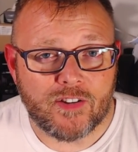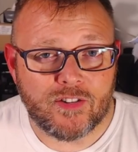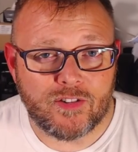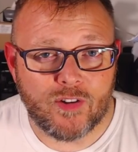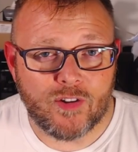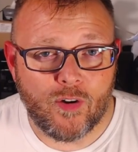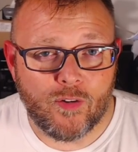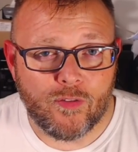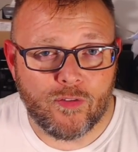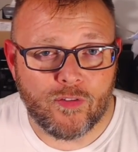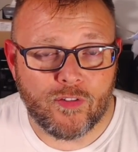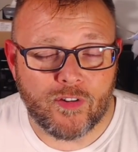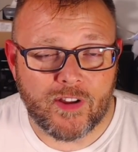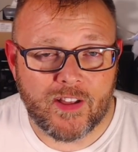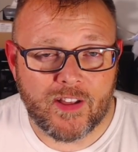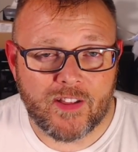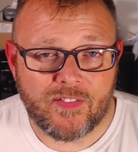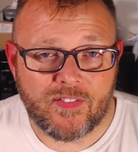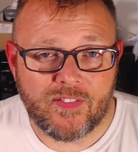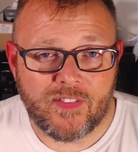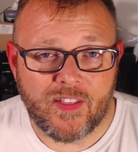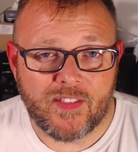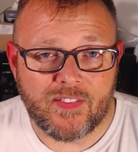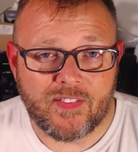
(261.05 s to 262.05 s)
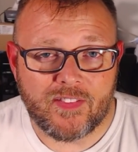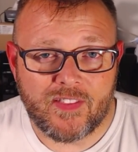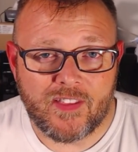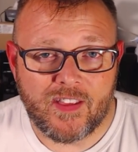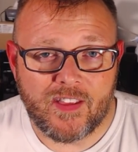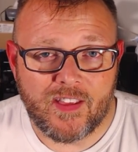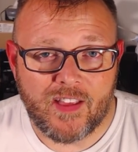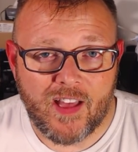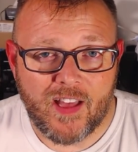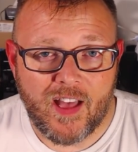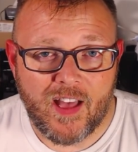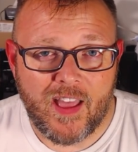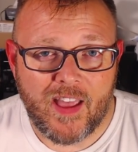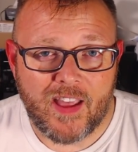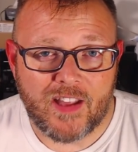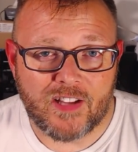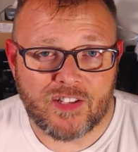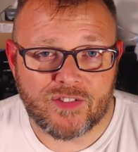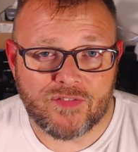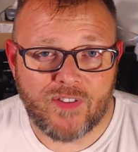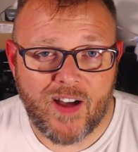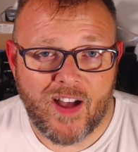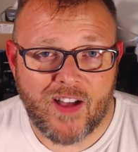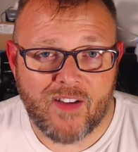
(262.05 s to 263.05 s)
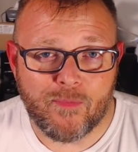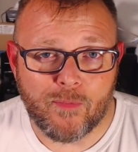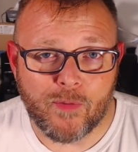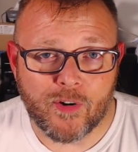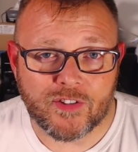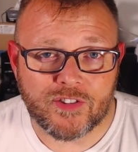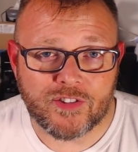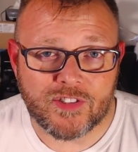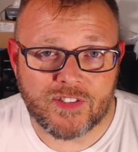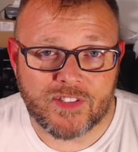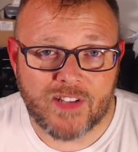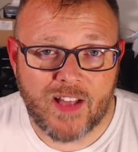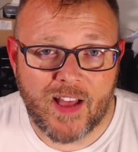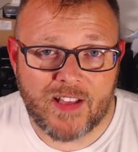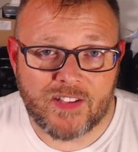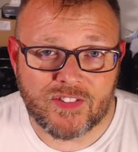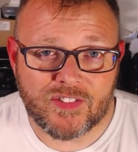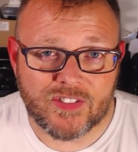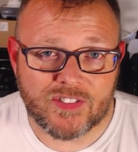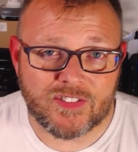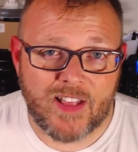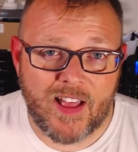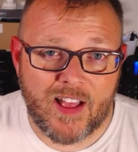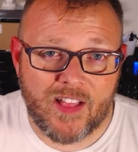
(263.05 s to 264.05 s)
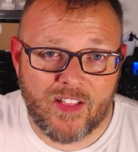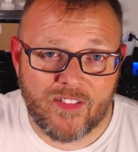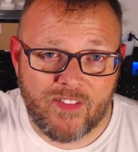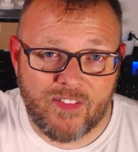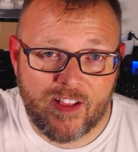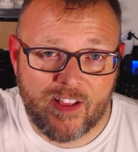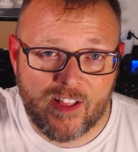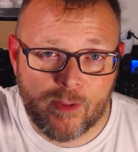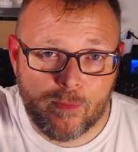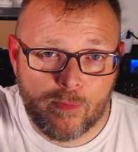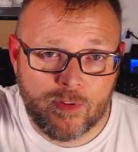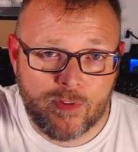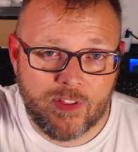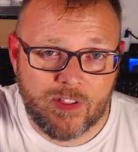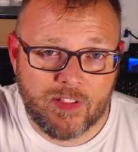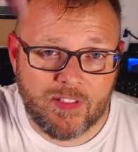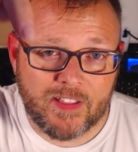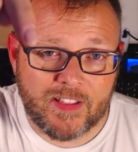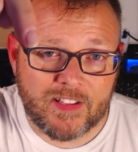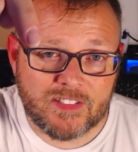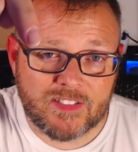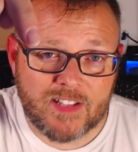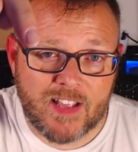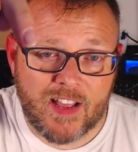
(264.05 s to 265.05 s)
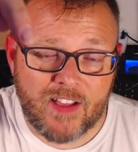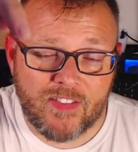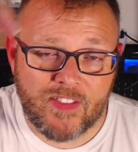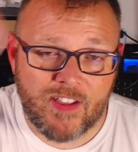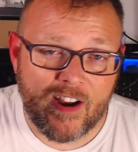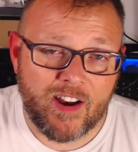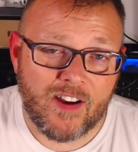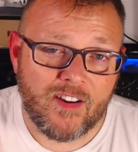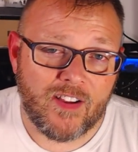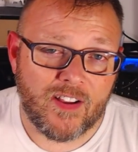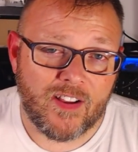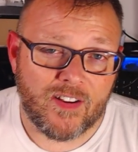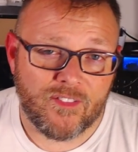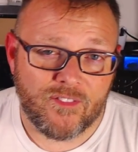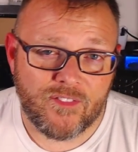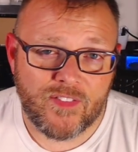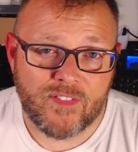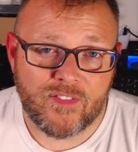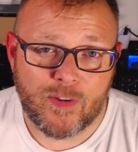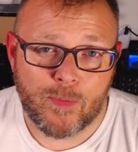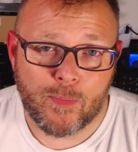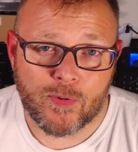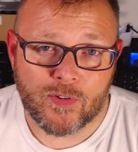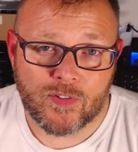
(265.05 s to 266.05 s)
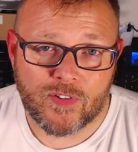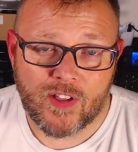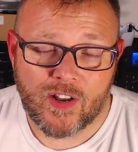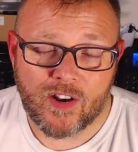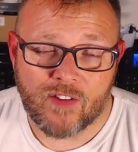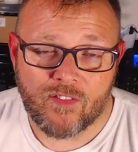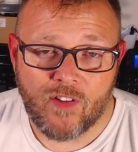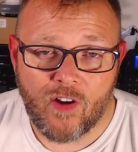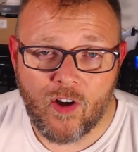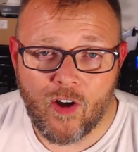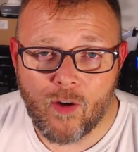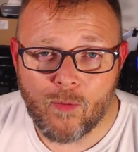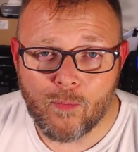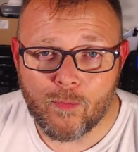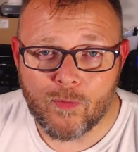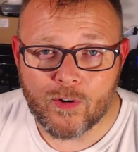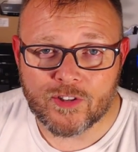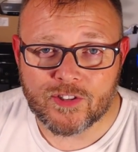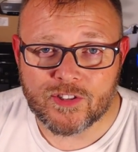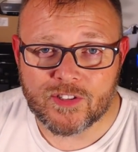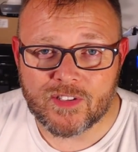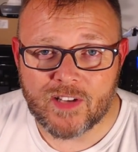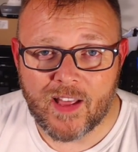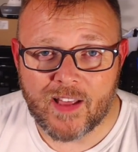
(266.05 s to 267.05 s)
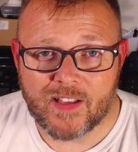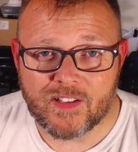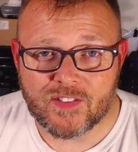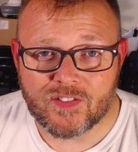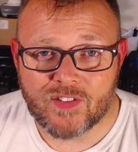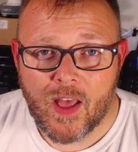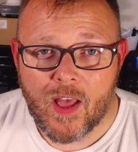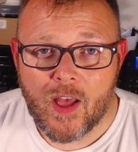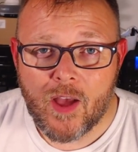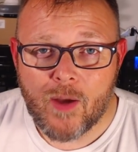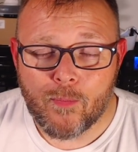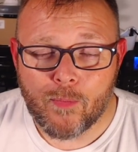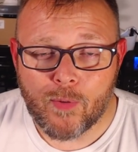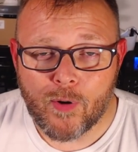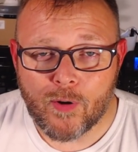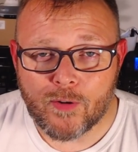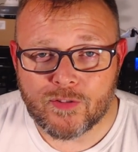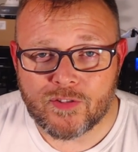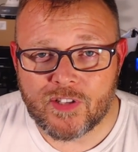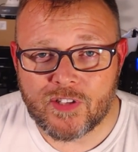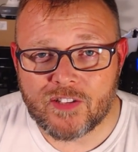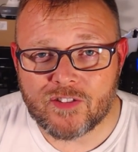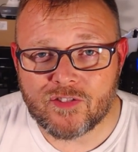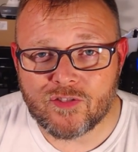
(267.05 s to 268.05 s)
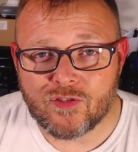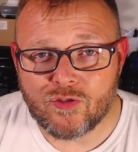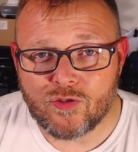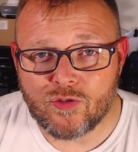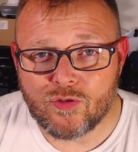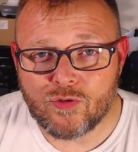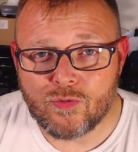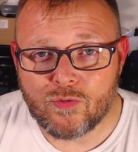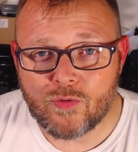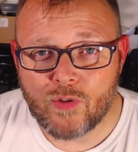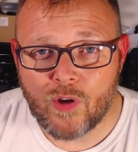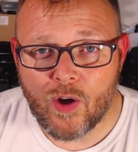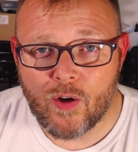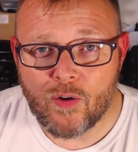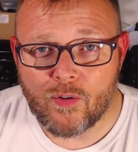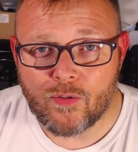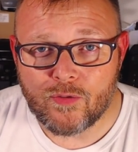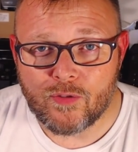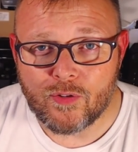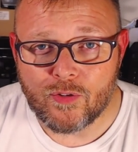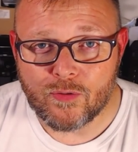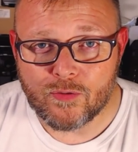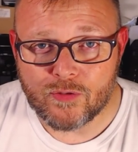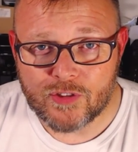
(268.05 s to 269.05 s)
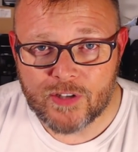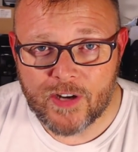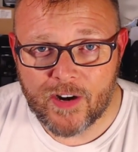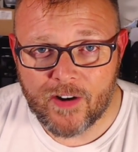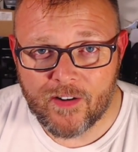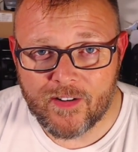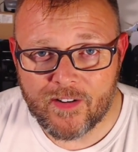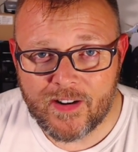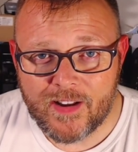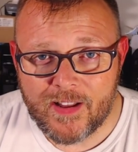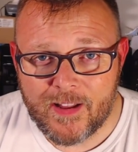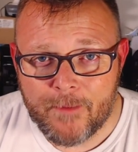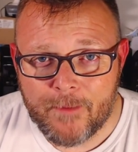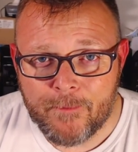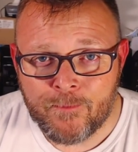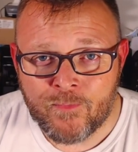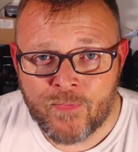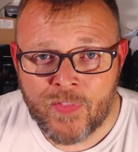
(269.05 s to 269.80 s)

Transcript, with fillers: Don't forget that the uh, H5 merchandise is now available. The link's down there and 50% of all merchandise proceeds do go to charity.